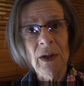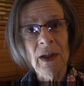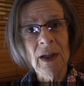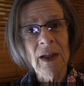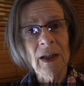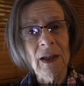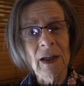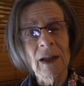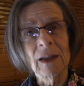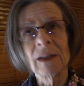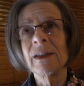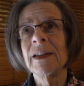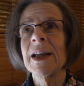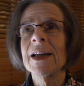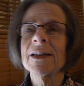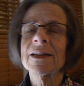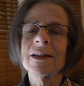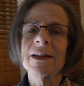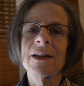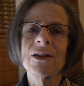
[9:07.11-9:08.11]
And
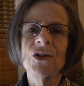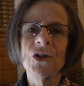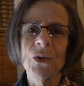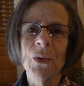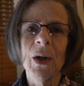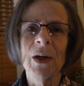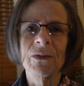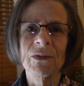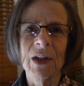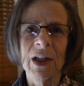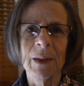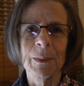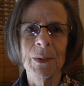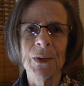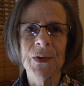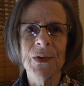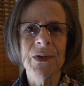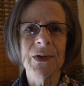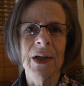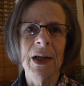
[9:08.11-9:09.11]
yes, they do have
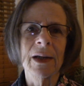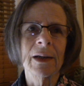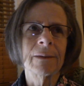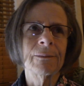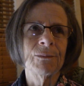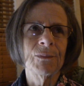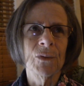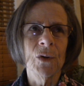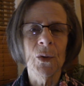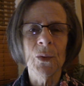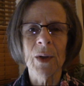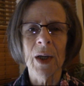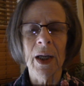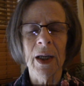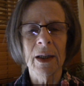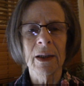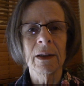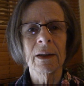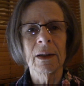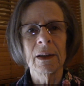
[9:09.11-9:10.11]
labels like,
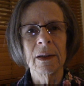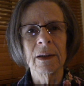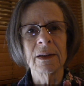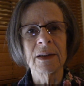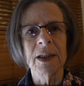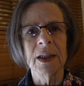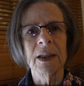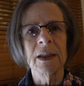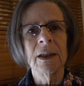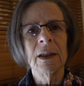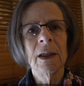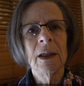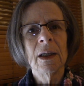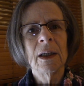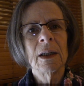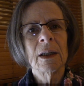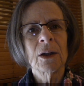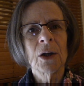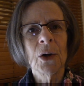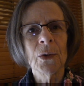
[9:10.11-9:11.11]
okay, guilty.
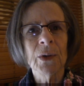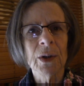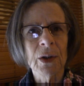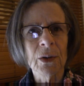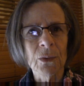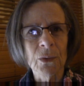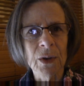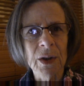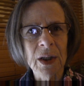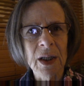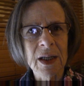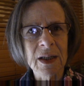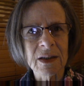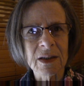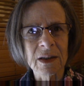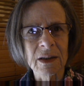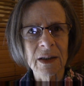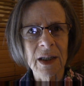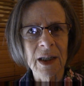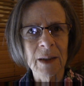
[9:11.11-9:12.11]
Coconut oil has
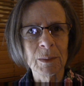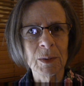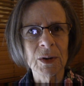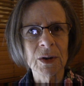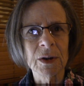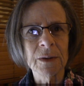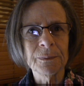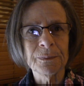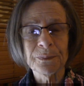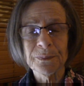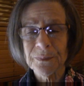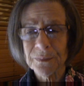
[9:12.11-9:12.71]
a label.